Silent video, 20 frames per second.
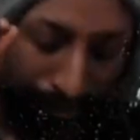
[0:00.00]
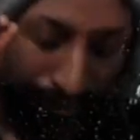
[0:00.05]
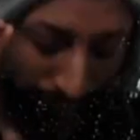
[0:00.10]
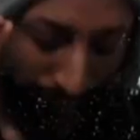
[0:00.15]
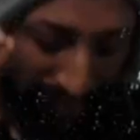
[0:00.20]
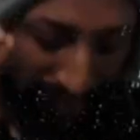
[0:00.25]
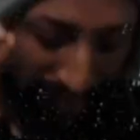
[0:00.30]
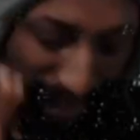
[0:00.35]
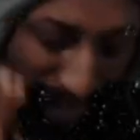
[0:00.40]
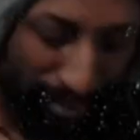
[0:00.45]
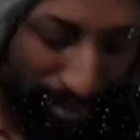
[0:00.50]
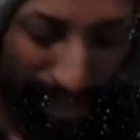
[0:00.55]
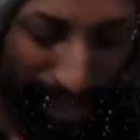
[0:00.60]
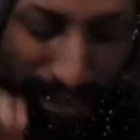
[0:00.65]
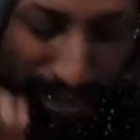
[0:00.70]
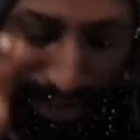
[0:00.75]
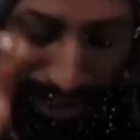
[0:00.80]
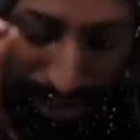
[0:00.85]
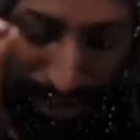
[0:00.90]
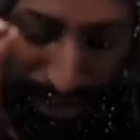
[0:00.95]

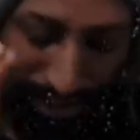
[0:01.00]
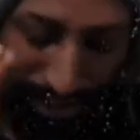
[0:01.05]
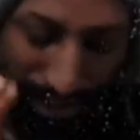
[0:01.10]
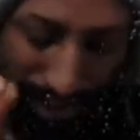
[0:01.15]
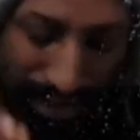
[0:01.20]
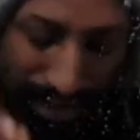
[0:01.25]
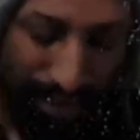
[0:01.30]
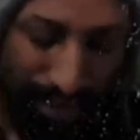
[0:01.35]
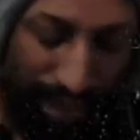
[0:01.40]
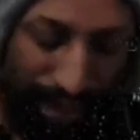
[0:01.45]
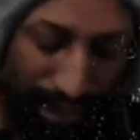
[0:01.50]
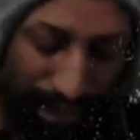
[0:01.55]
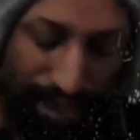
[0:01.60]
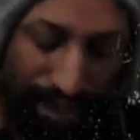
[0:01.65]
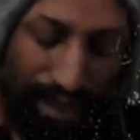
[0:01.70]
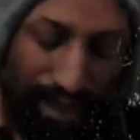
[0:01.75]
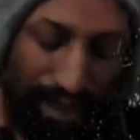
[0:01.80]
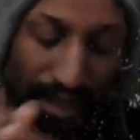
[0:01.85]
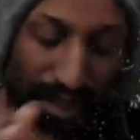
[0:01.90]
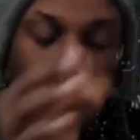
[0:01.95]
Symbology is the study.
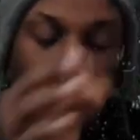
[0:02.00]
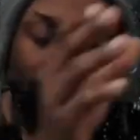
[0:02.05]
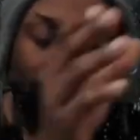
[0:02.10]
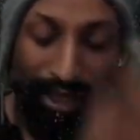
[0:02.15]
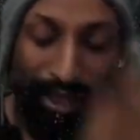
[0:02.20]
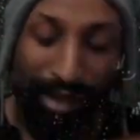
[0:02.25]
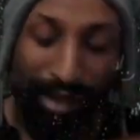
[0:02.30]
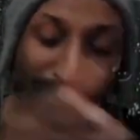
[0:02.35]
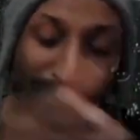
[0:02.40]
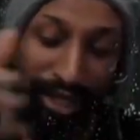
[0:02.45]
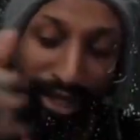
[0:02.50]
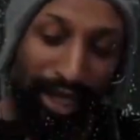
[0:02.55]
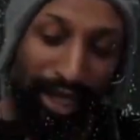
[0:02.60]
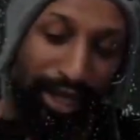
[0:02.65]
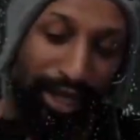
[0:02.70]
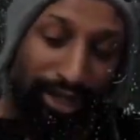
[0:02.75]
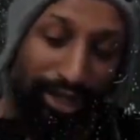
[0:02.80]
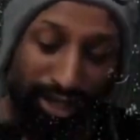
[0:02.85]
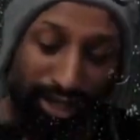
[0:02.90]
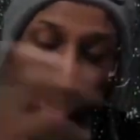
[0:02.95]
The
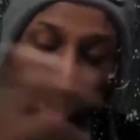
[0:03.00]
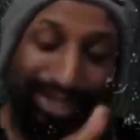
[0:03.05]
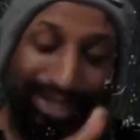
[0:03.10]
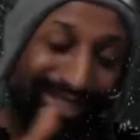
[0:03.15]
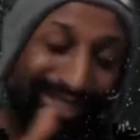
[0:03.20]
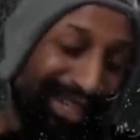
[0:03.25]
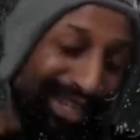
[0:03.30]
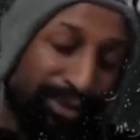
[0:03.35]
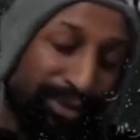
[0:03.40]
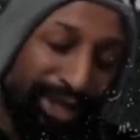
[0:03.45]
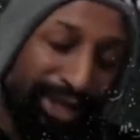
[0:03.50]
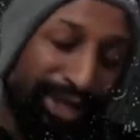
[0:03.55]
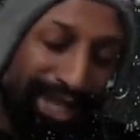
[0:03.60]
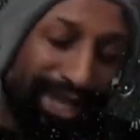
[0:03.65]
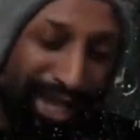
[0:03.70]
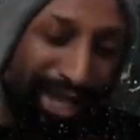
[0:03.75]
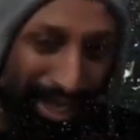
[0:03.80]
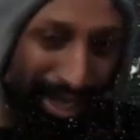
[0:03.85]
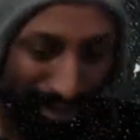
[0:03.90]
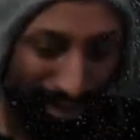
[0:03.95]
application is going to be
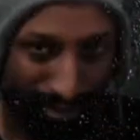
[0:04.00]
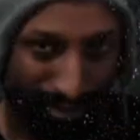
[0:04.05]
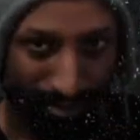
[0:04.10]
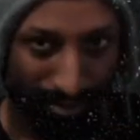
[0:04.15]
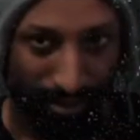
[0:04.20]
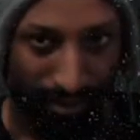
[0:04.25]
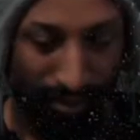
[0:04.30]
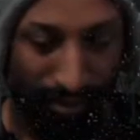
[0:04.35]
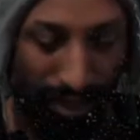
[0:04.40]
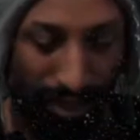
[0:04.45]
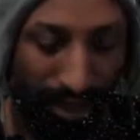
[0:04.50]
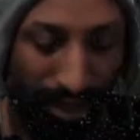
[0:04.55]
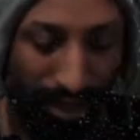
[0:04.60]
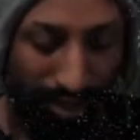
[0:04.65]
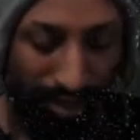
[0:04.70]
the ism, okay?